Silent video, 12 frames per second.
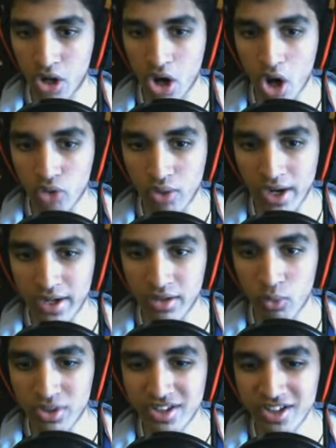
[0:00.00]
Alright,
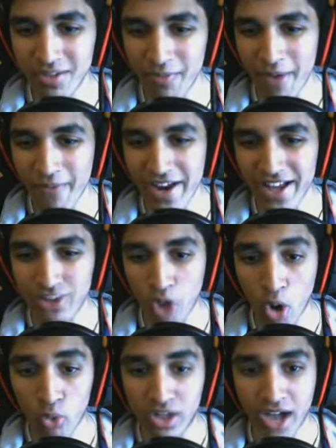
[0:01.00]
what's good, my man?
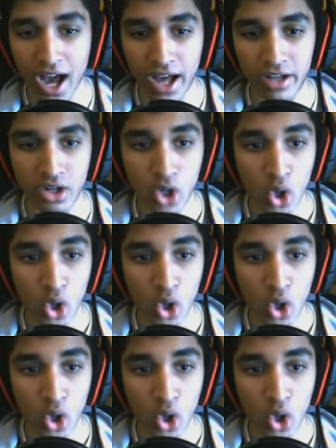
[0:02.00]
Oh god!